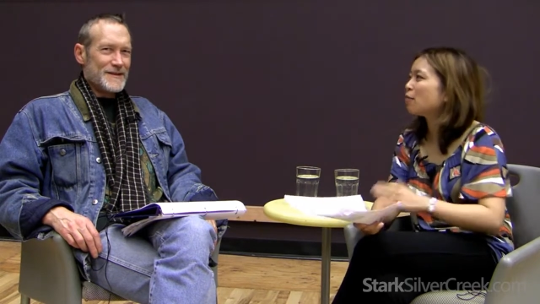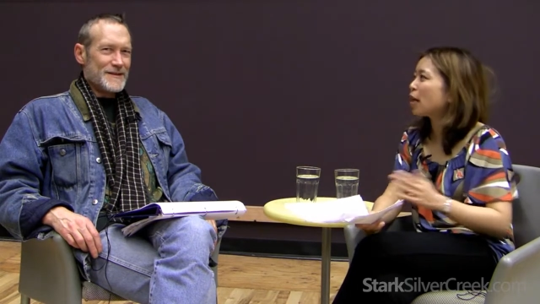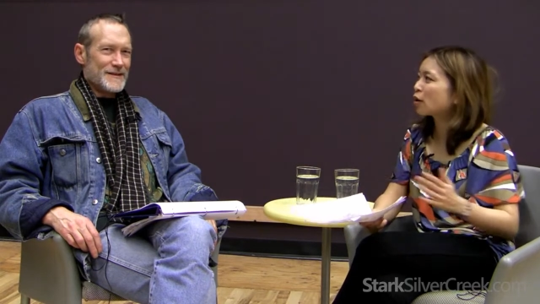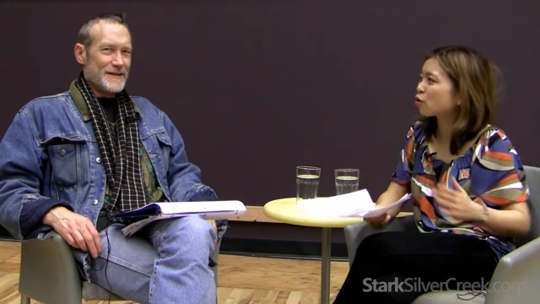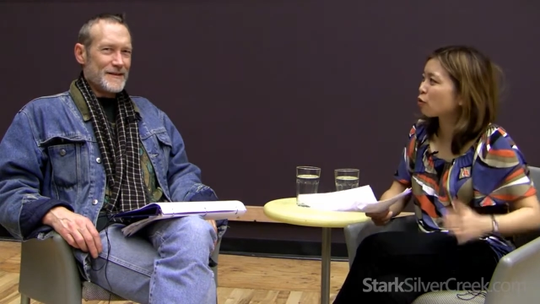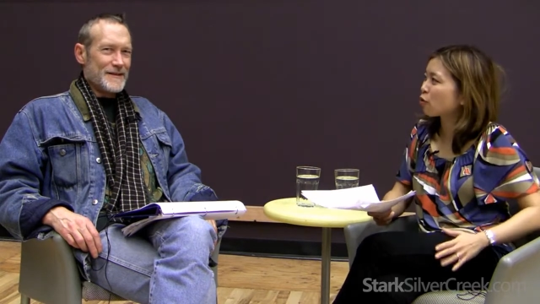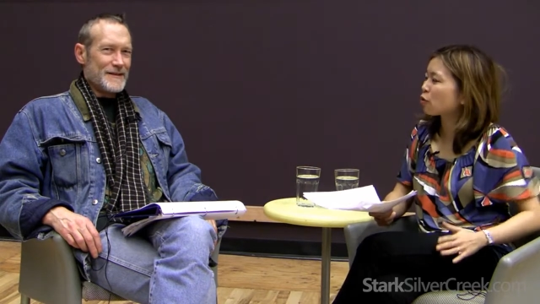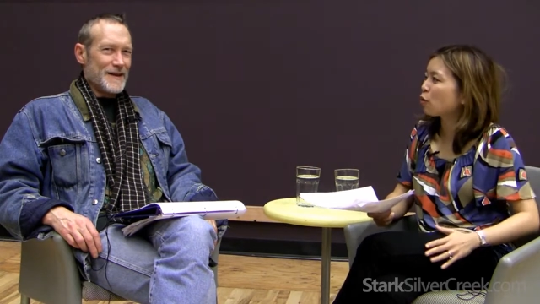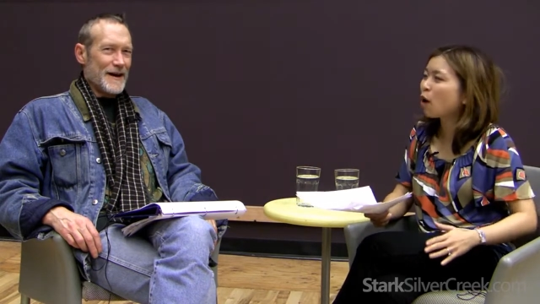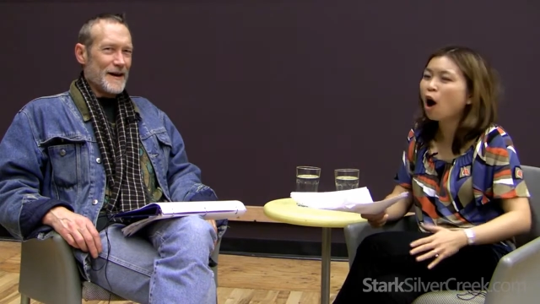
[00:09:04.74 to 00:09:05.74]
Speaker 1: to make sure
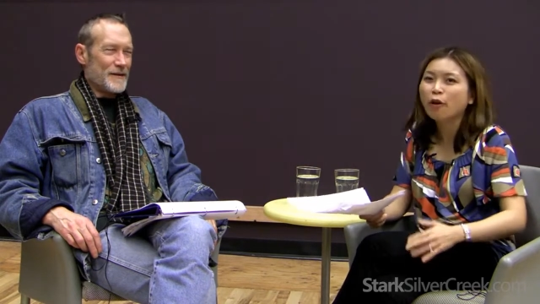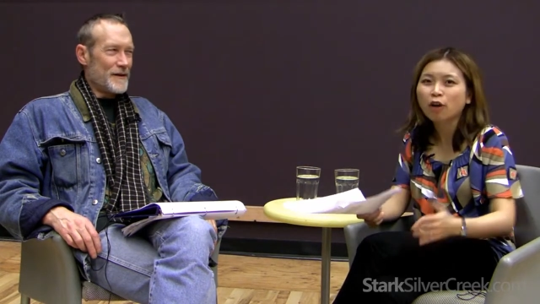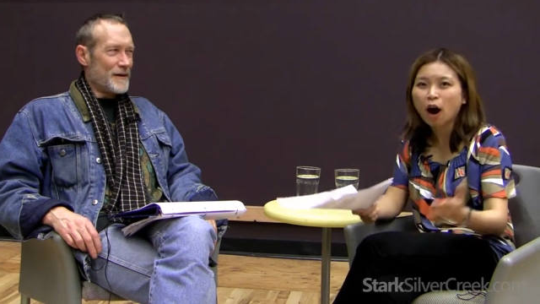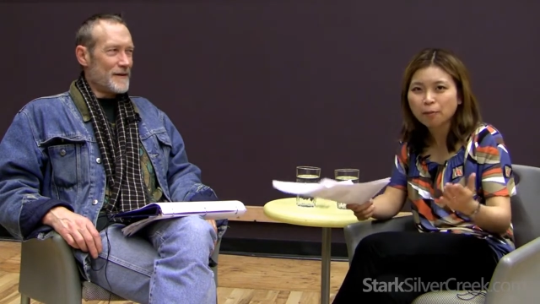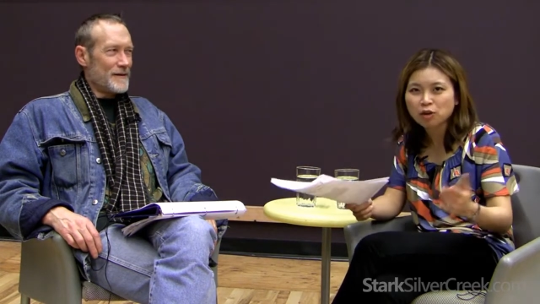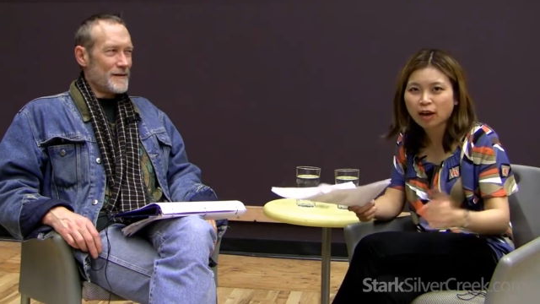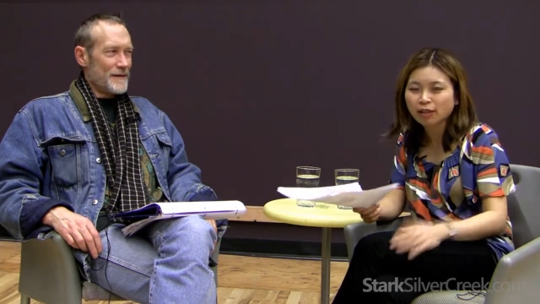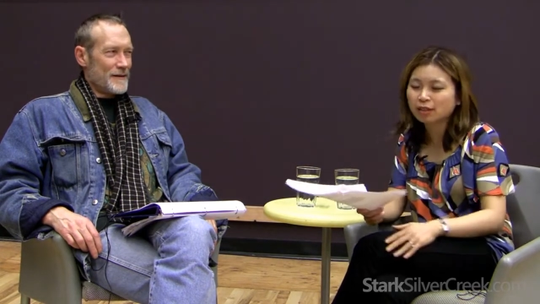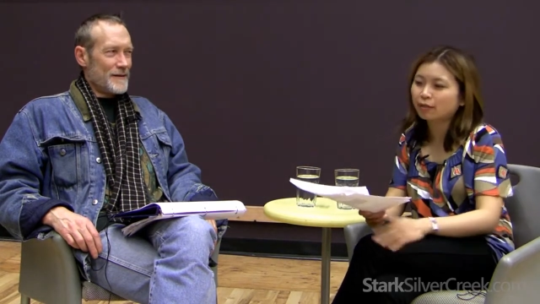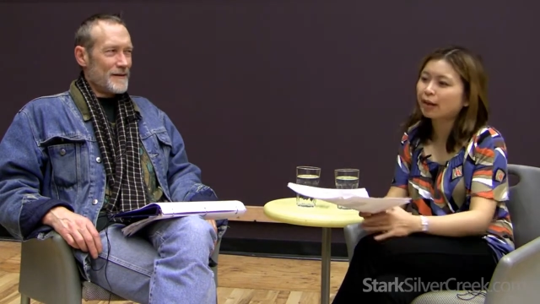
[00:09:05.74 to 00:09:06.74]
there's no yeah, hard
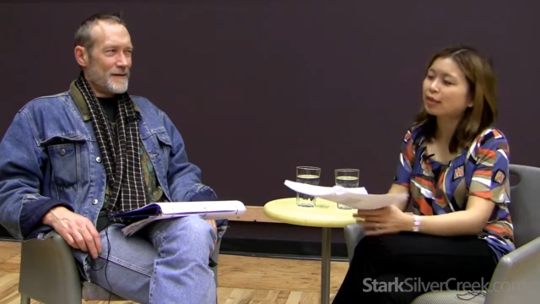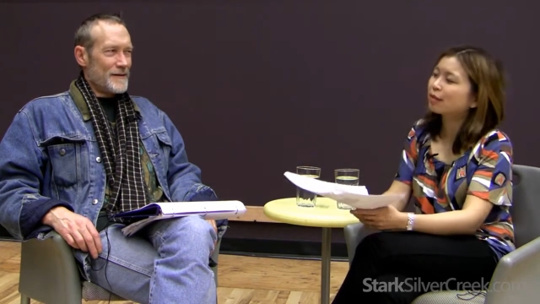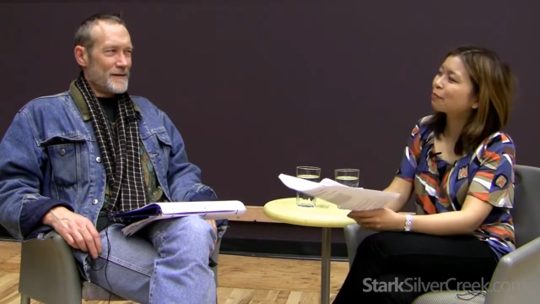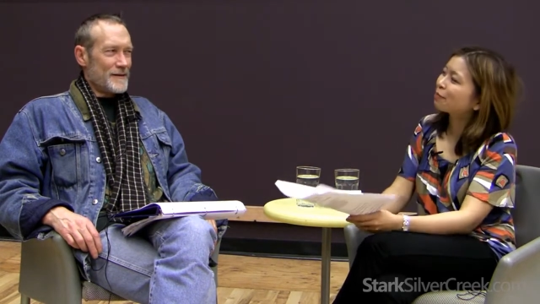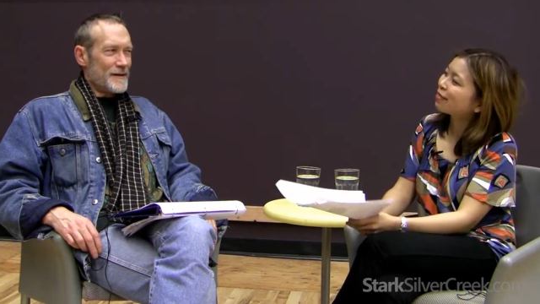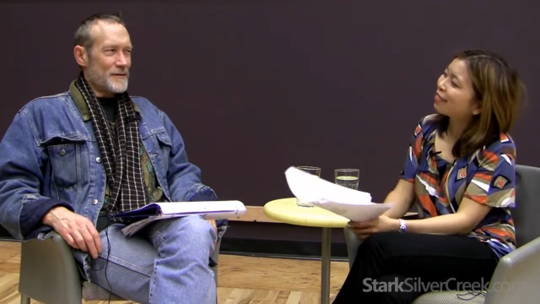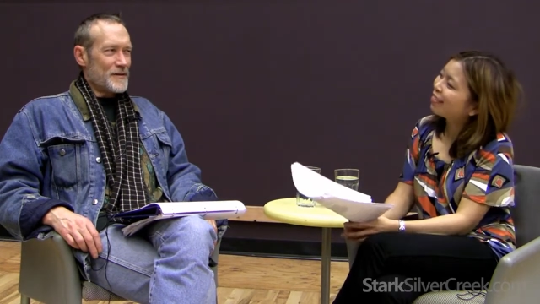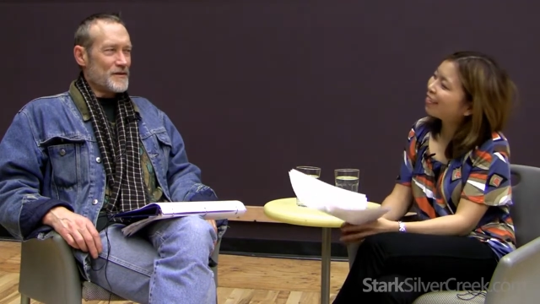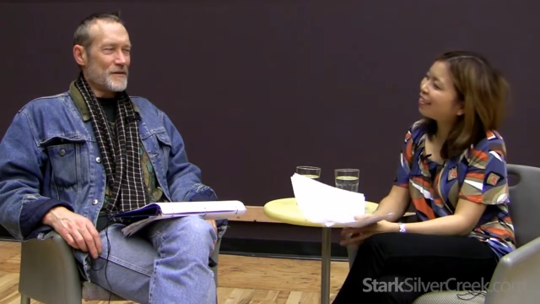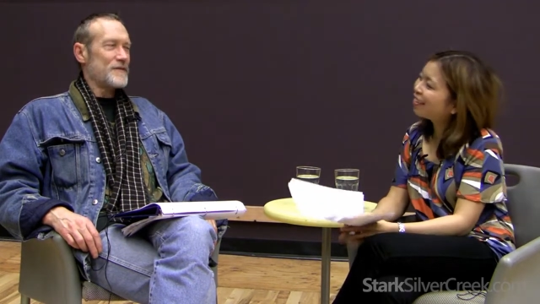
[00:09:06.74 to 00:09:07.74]
objects, gonna, right?
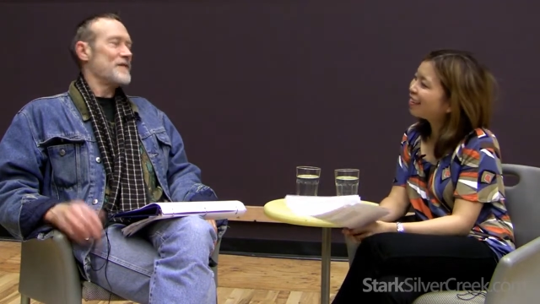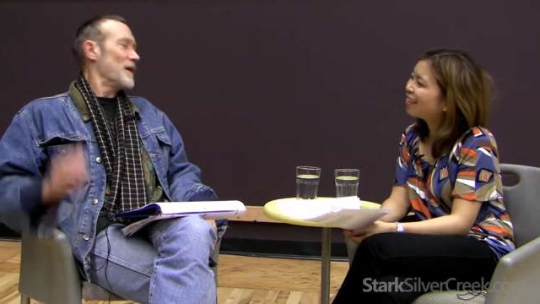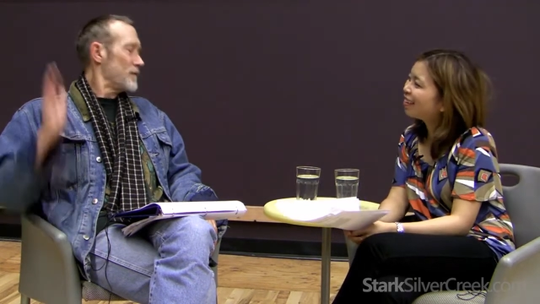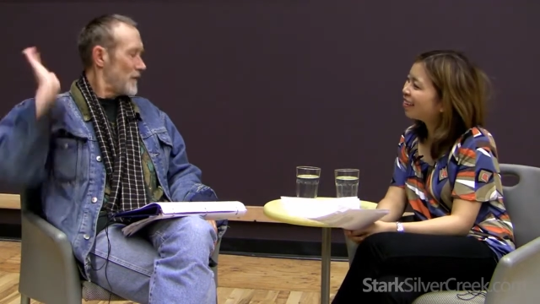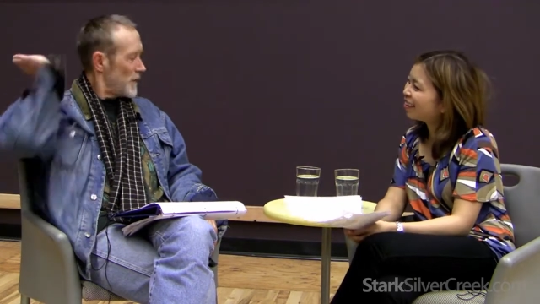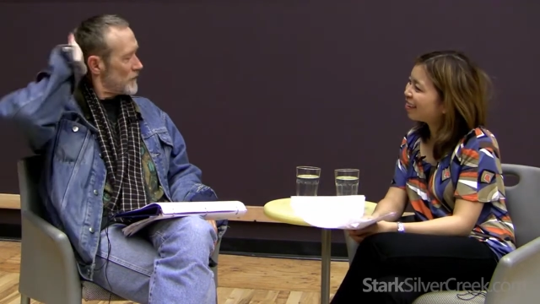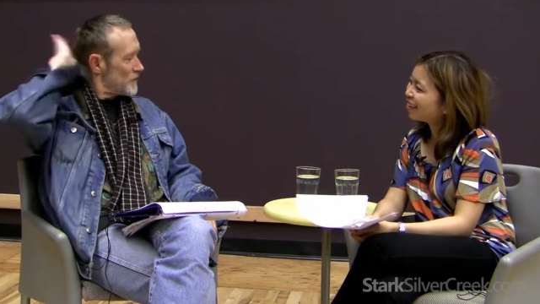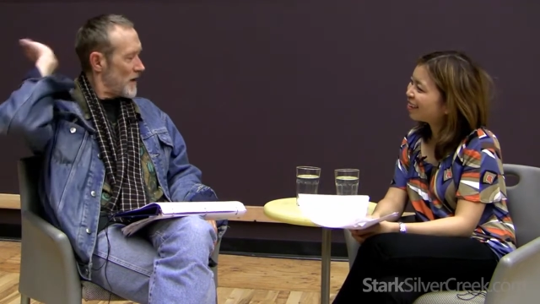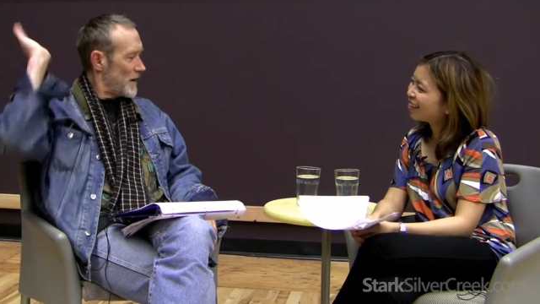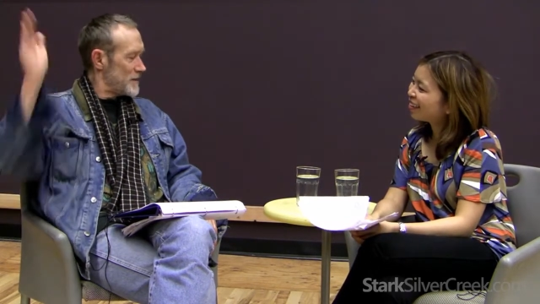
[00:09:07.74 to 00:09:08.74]
Speaker 2: There's cell
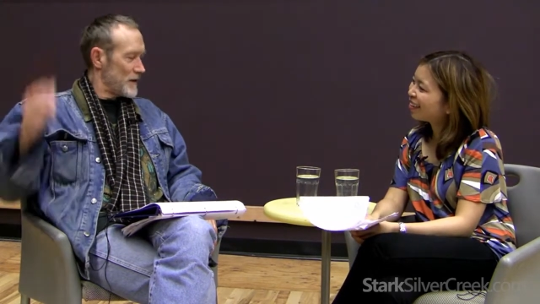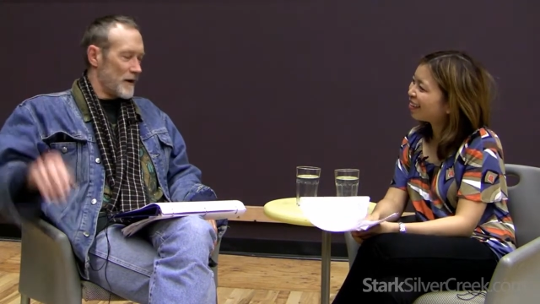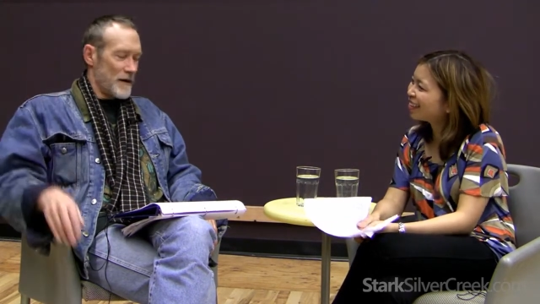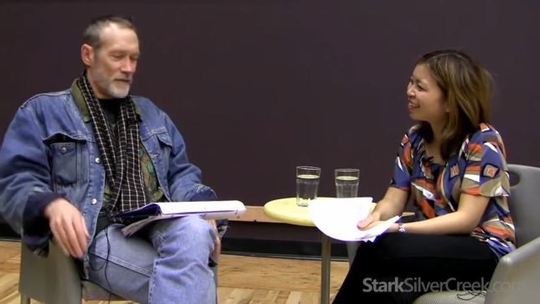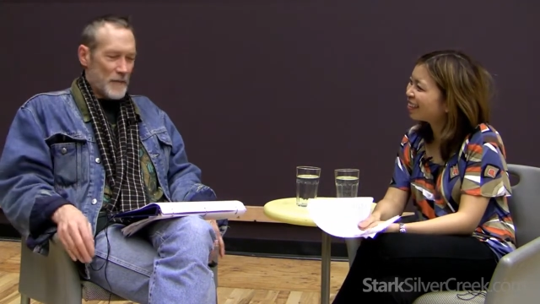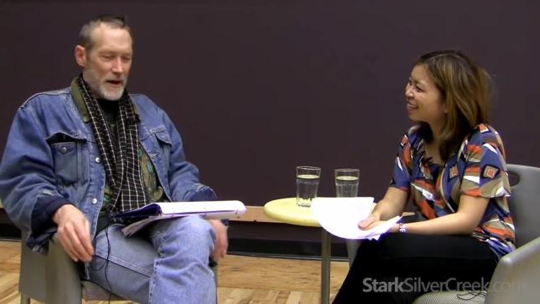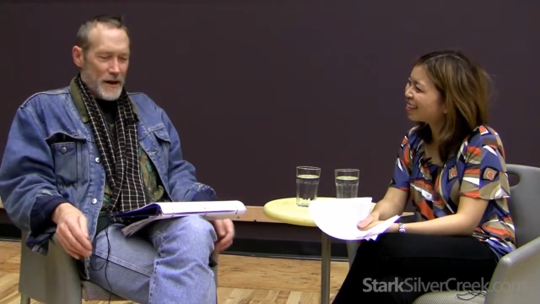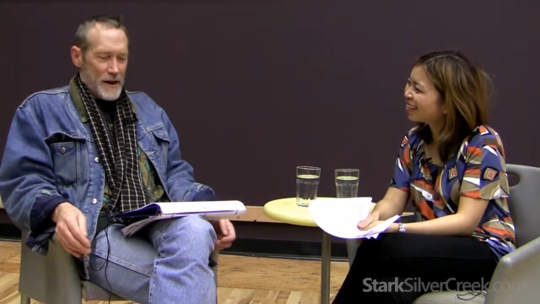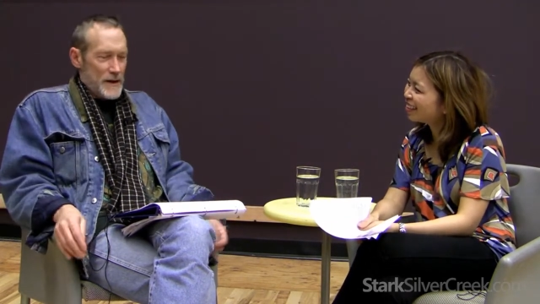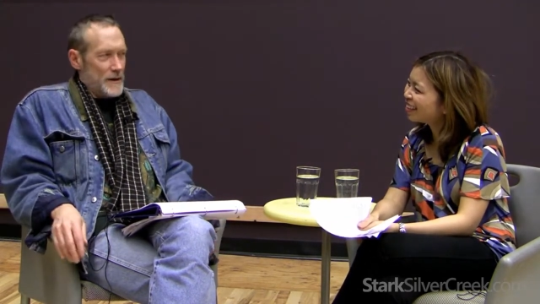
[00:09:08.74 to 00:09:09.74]
phones bouncing off my
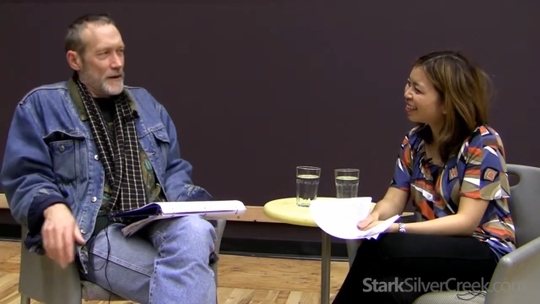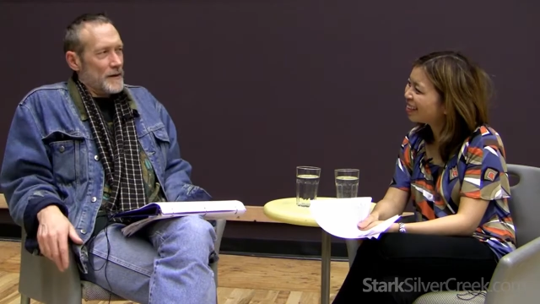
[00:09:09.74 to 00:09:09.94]
head.